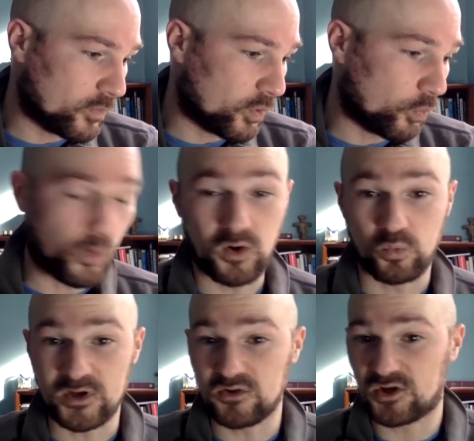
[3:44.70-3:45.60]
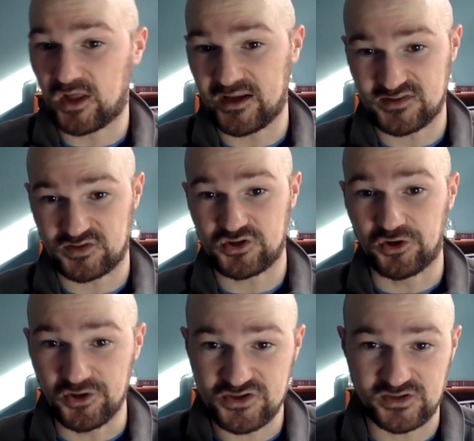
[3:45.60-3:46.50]
what we look like as a
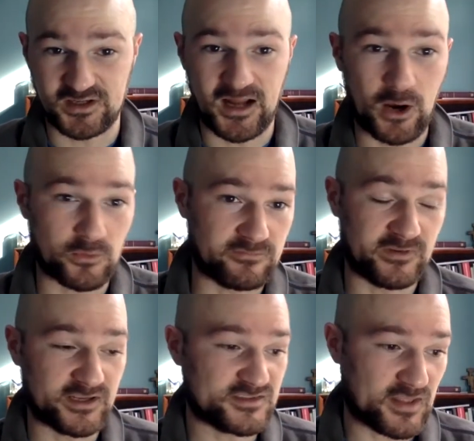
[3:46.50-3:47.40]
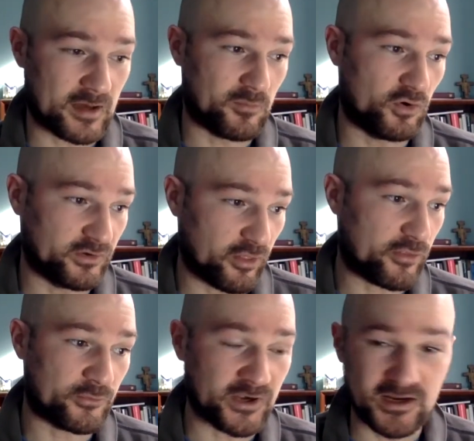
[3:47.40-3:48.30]
church and how we fit into that mold, and
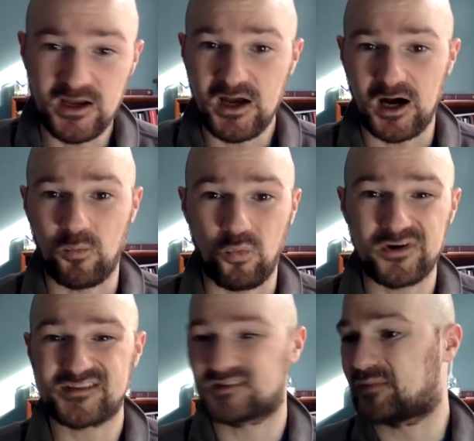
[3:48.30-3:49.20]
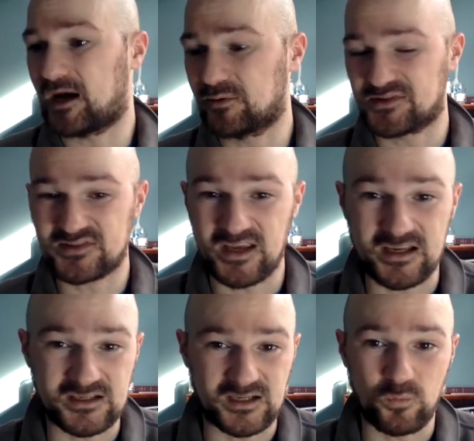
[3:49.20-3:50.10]
three, what does the Bible
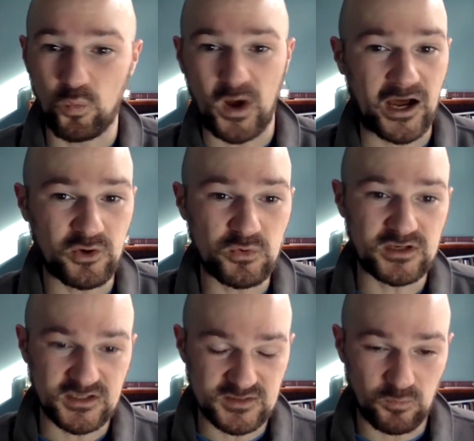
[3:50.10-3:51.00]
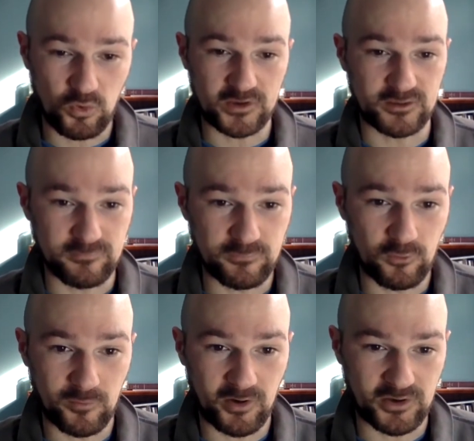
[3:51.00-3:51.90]
say and how do we need to more
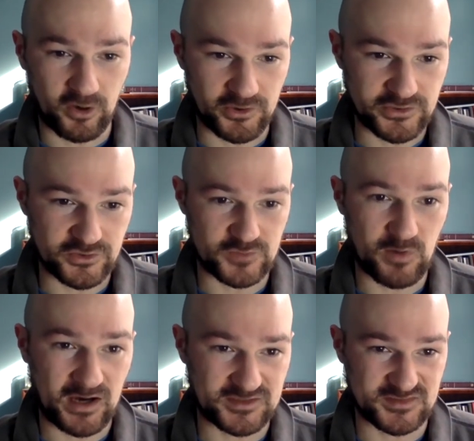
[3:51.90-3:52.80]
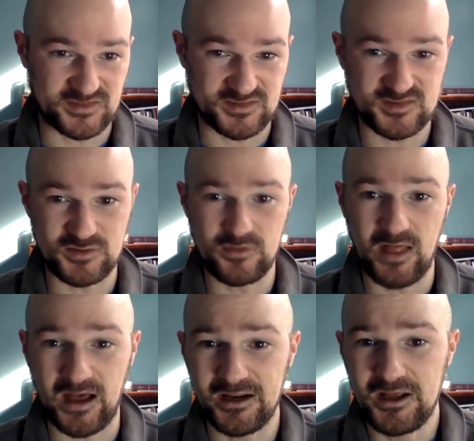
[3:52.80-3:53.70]
conform our church practices to
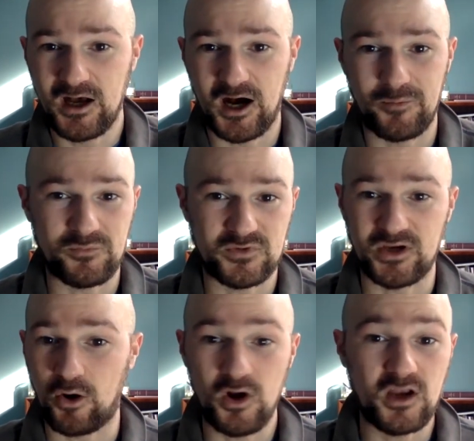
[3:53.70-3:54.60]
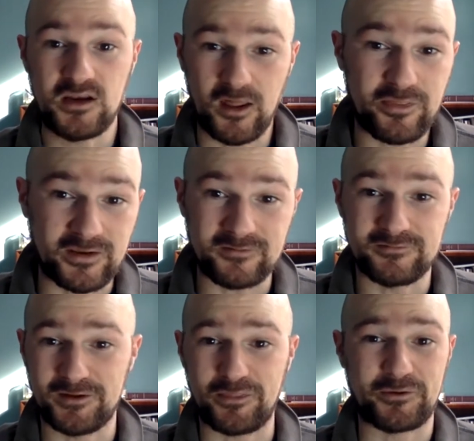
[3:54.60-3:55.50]
that? Nothing
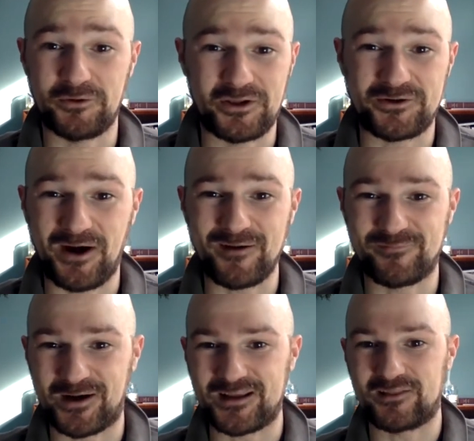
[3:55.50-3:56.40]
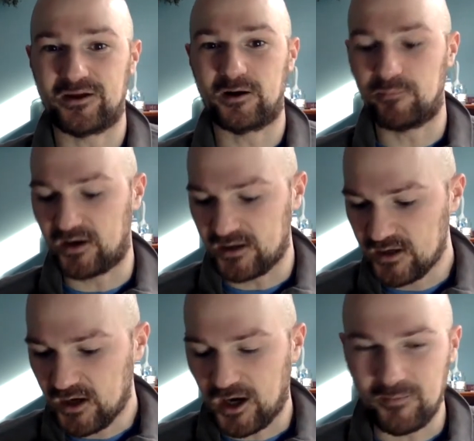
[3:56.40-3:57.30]
really groundbreaking there, but
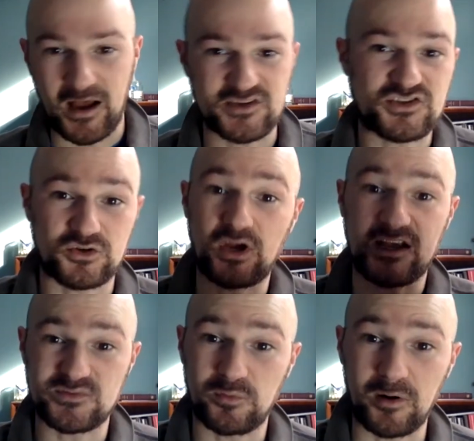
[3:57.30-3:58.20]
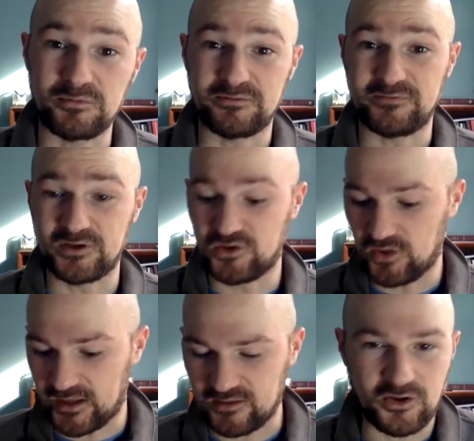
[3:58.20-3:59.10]
as you guys will probably feel,
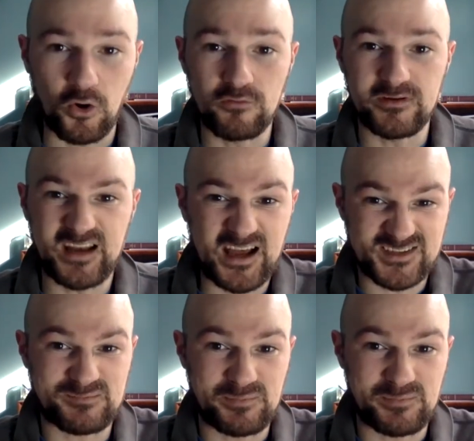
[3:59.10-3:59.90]
like, COVID has